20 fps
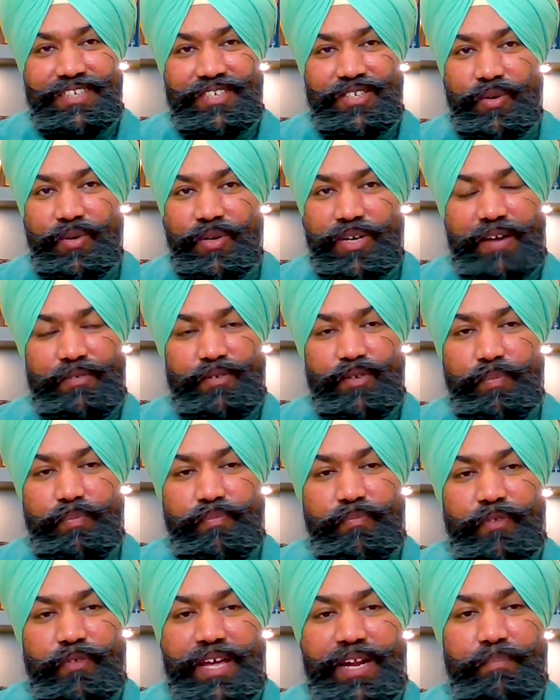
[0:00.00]
You don't have to
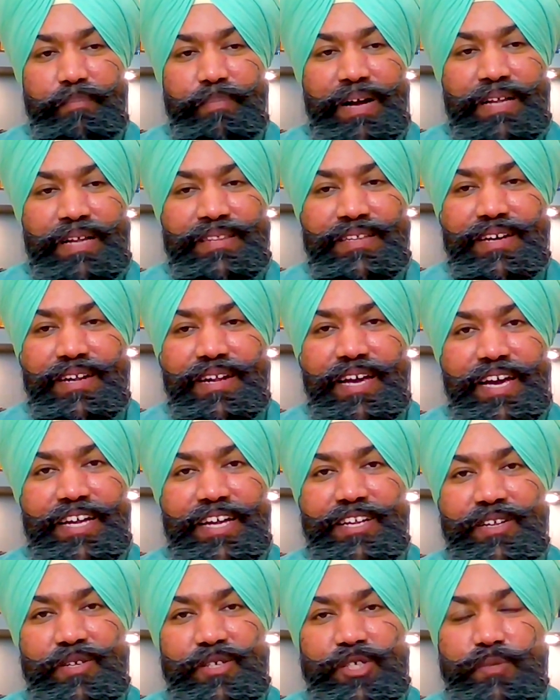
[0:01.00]
wear a band gala
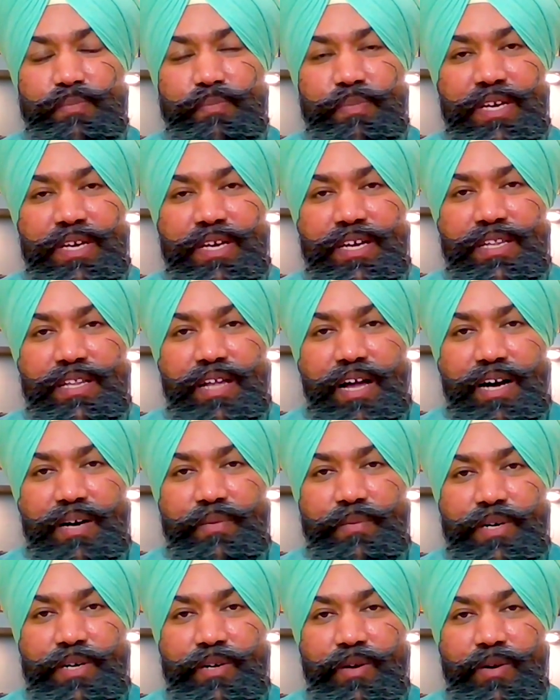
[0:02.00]
and, you know, speak in
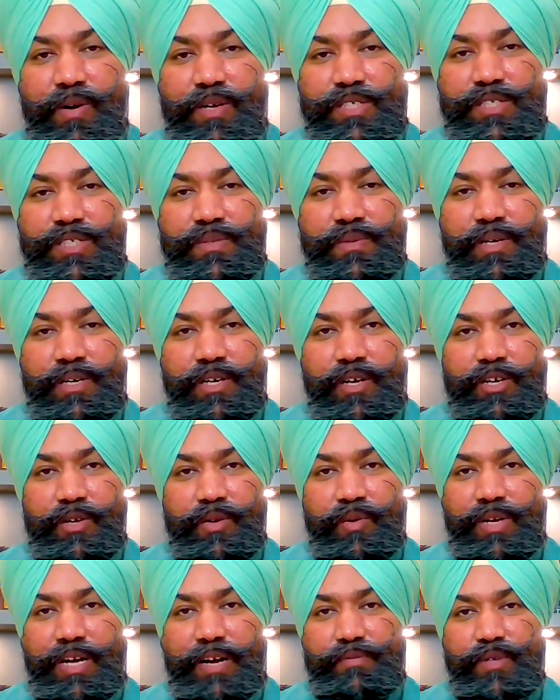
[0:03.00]
Harvard or Oxford, or you
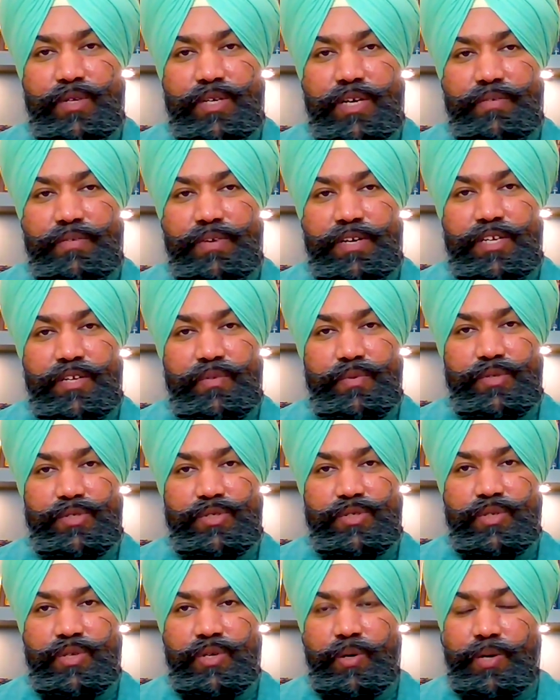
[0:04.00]
don't have to give interviews
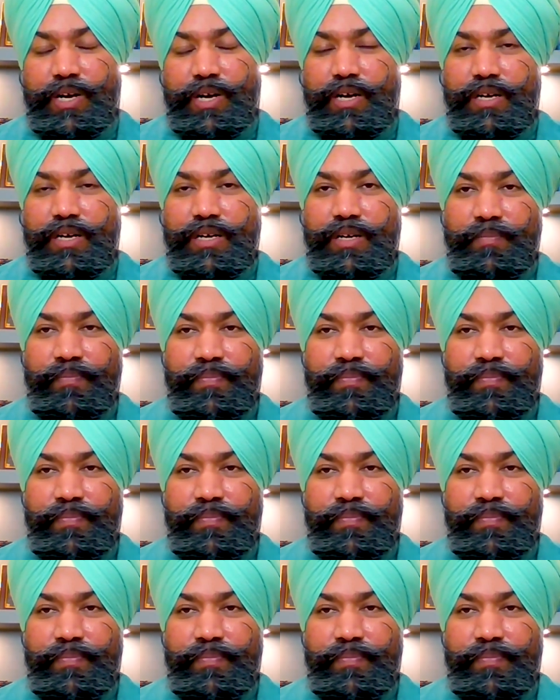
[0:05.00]
to the Gora.